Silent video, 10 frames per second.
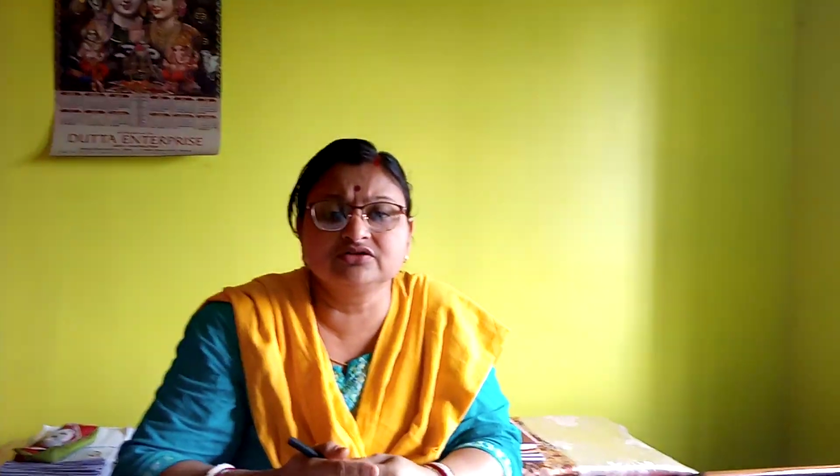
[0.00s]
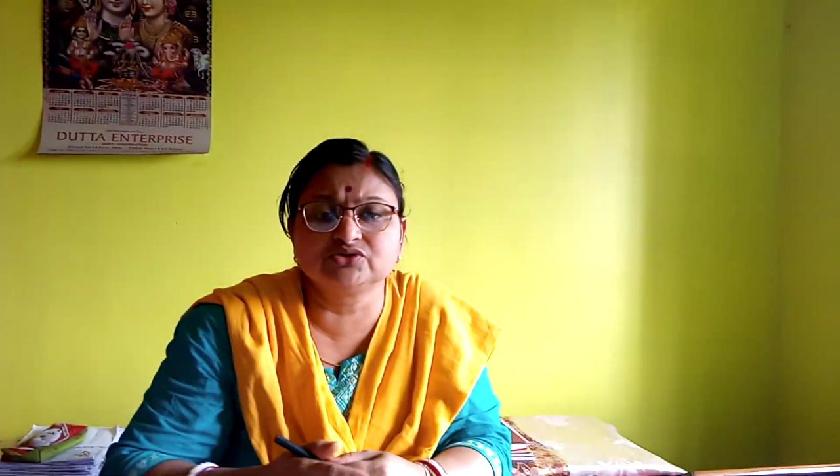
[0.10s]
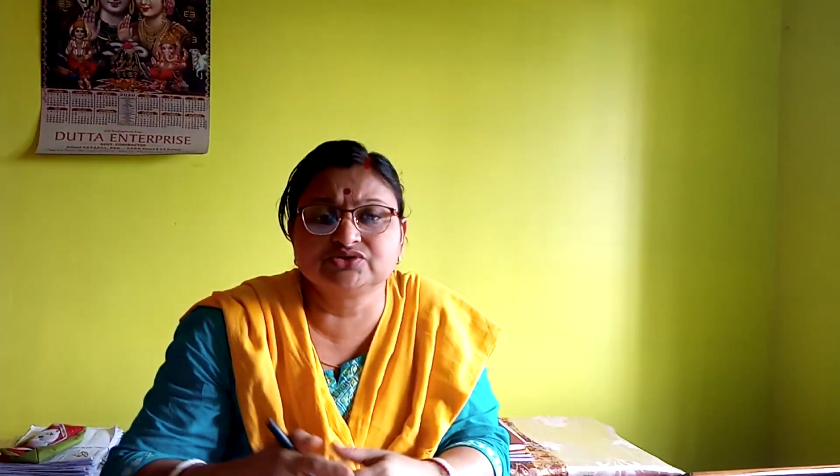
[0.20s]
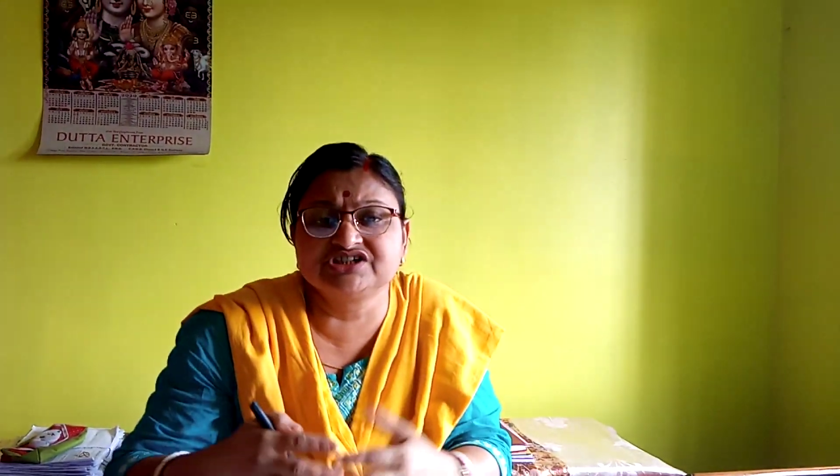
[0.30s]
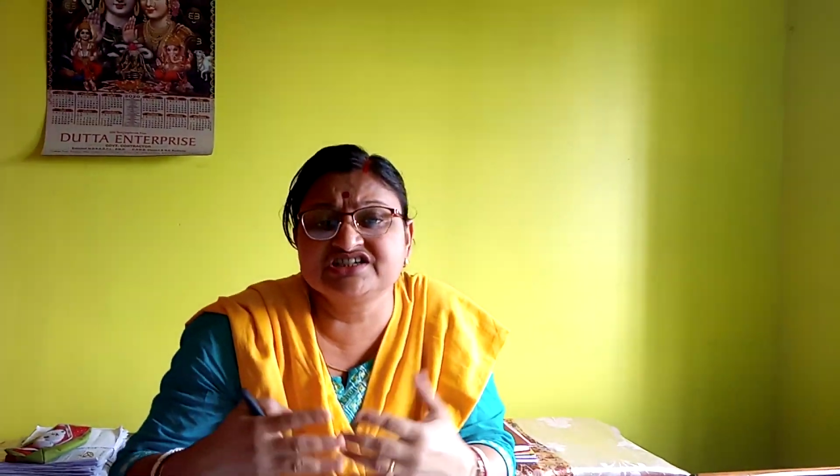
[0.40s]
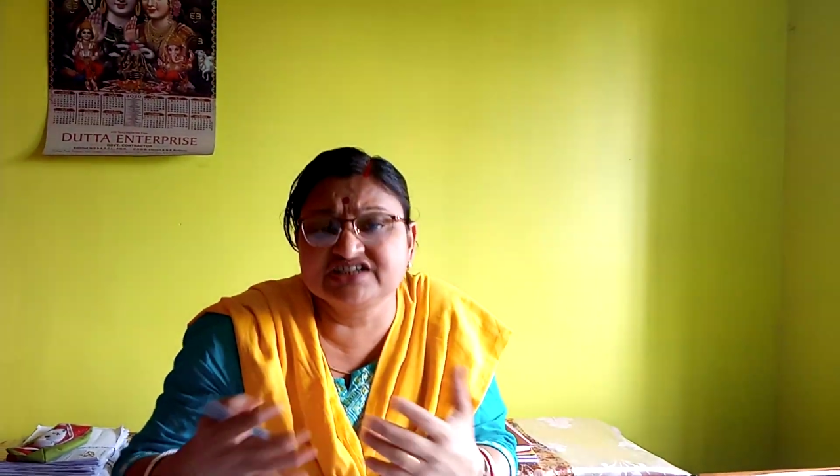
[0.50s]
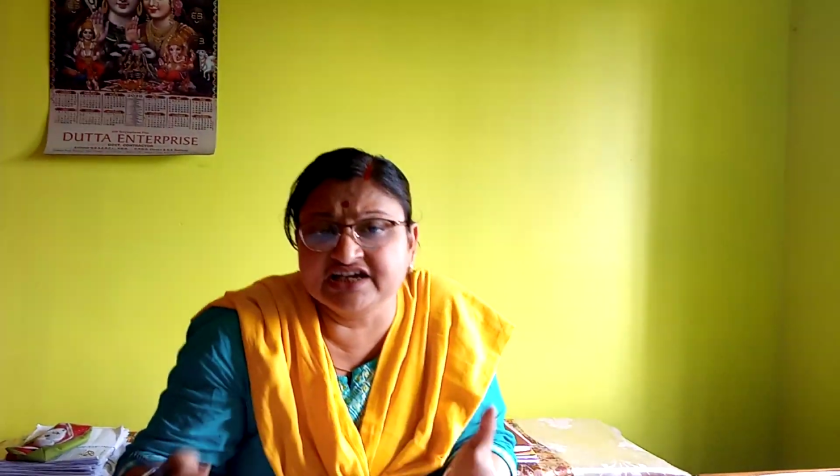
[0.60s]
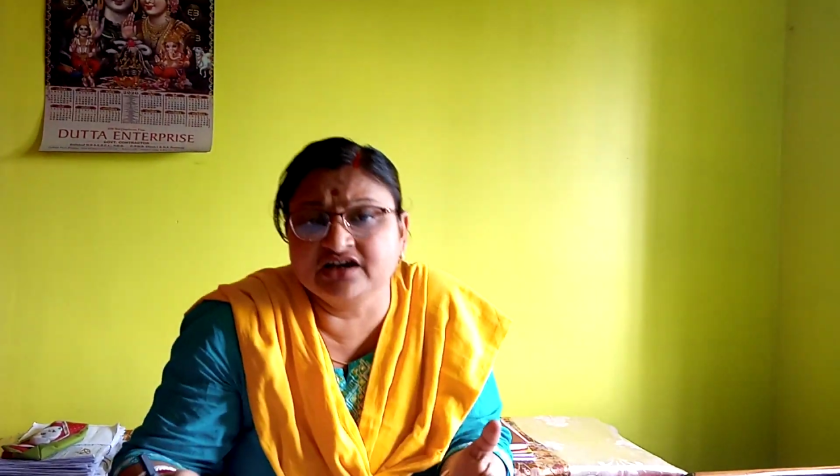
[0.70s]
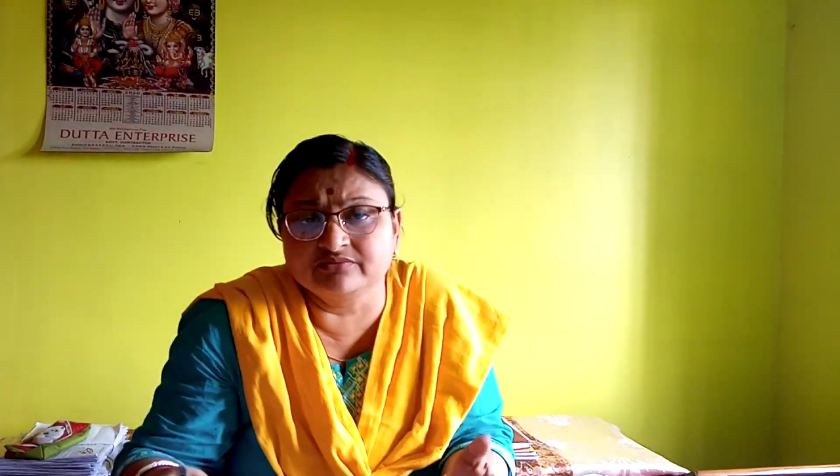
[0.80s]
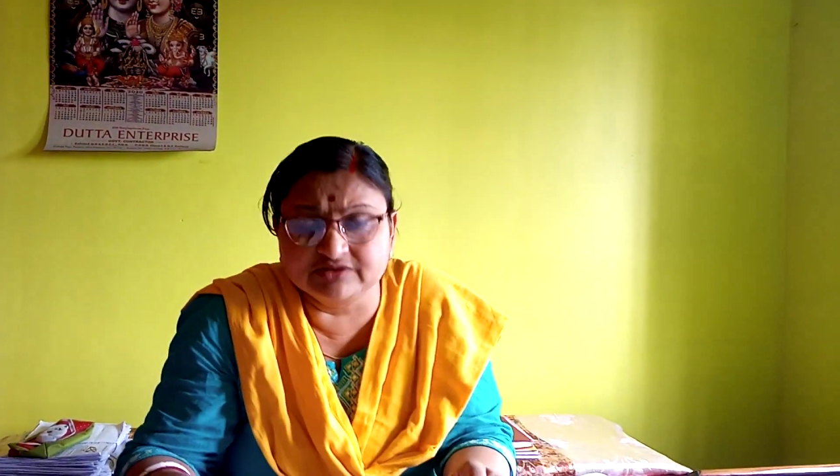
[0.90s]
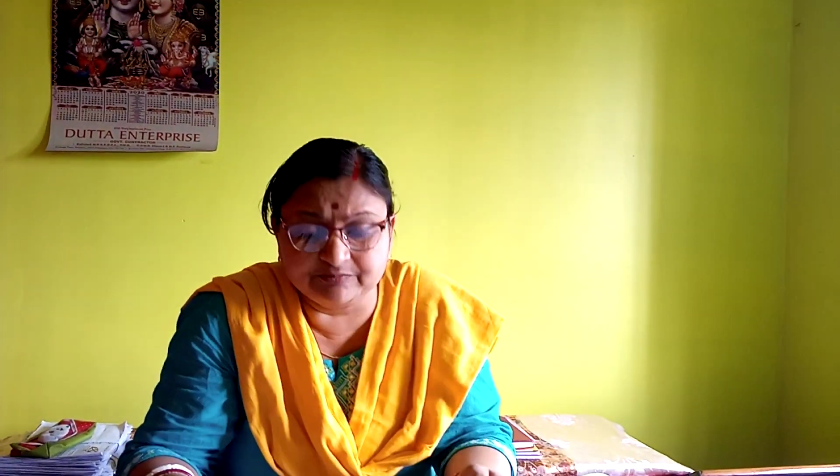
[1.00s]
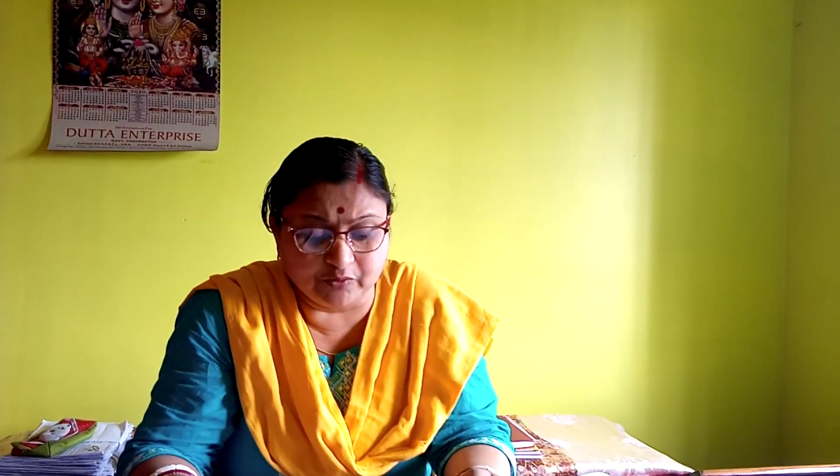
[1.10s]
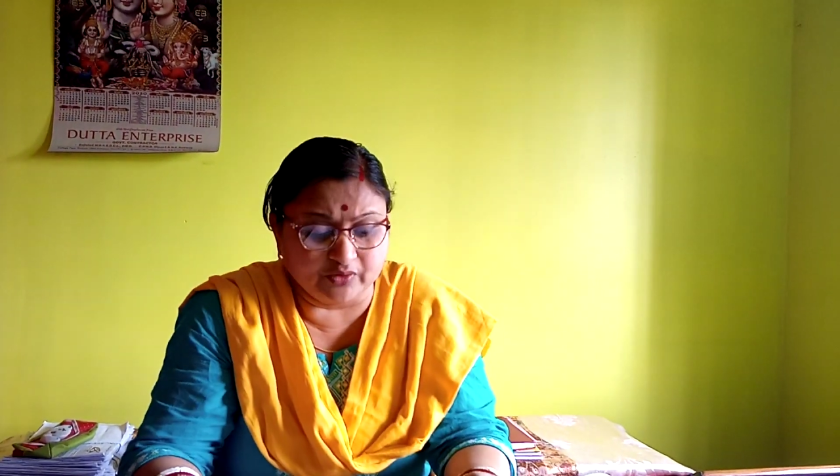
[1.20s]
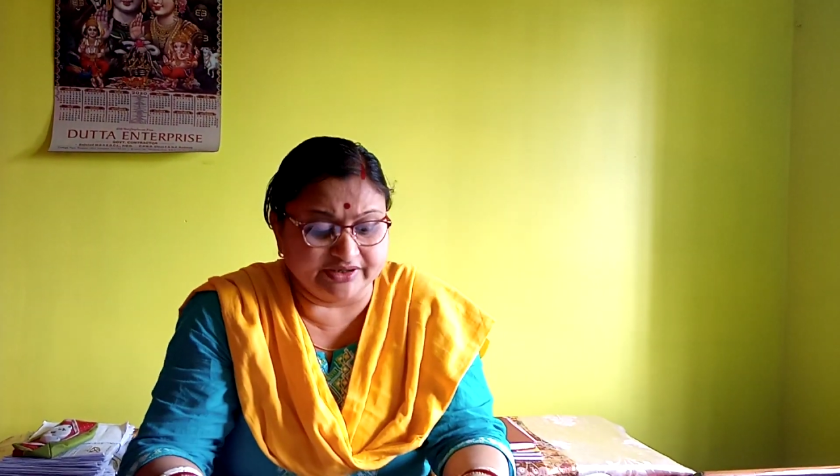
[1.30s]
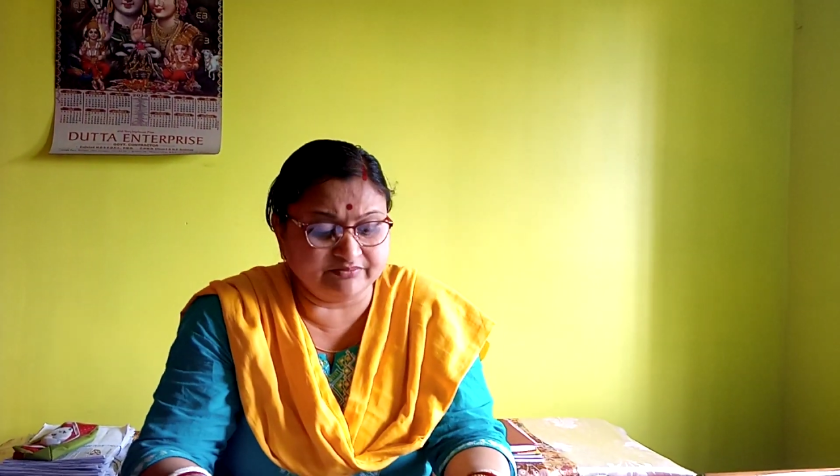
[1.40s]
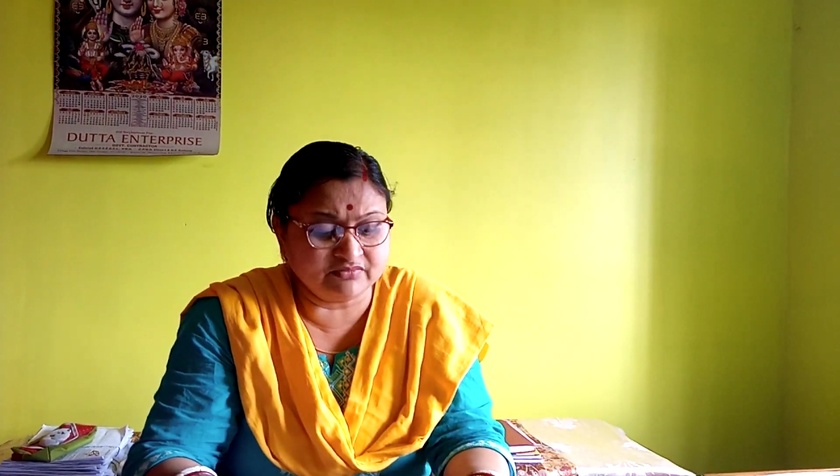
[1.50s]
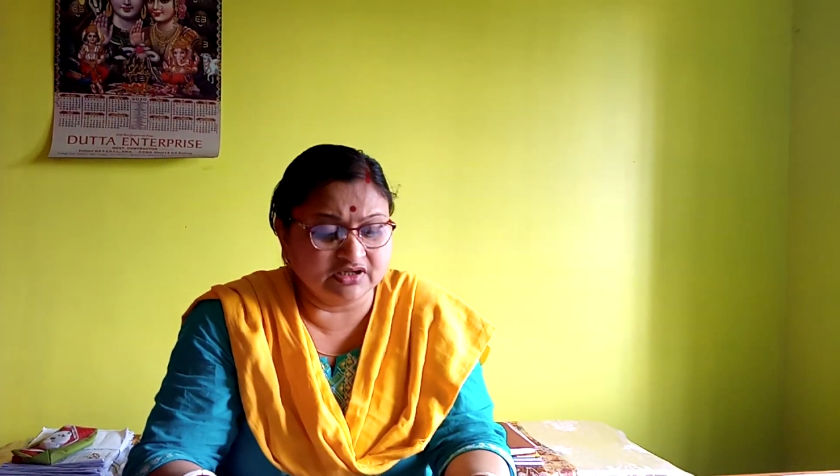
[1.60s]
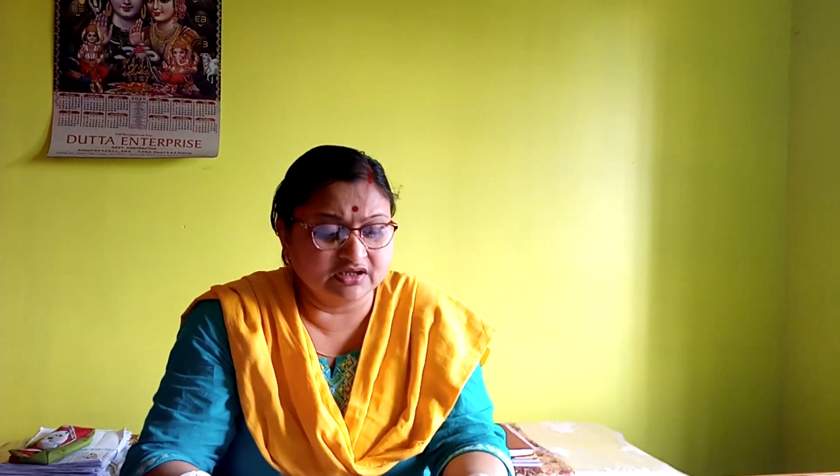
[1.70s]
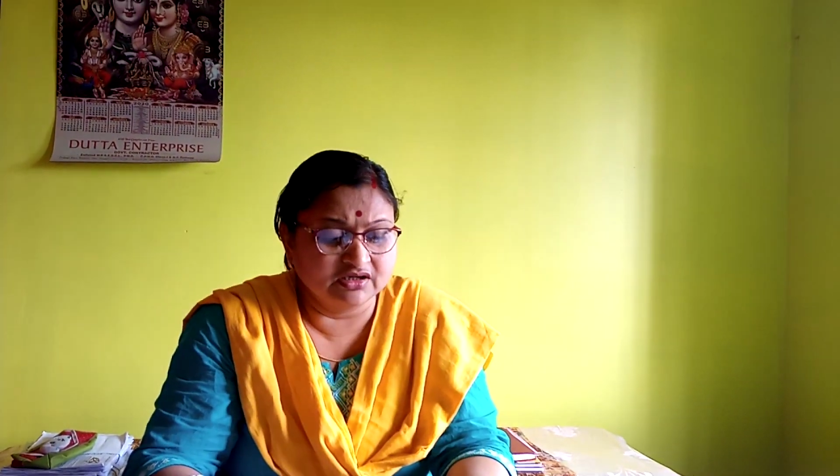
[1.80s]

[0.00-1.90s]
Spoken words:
to detail of the poem,